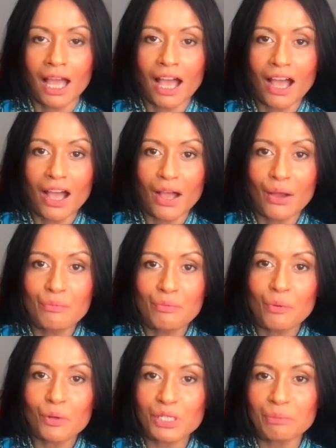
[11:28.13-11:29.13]

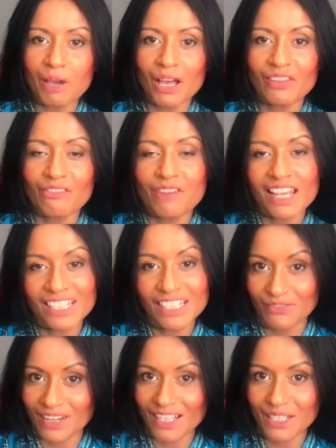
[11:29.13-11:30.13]
What about the rest of
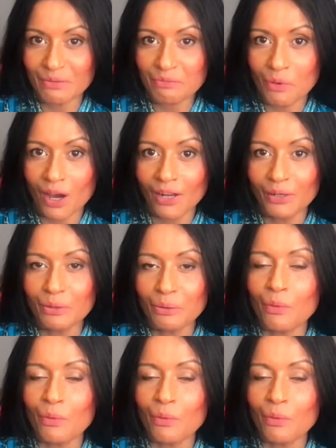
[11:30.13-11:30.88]
lesson 1?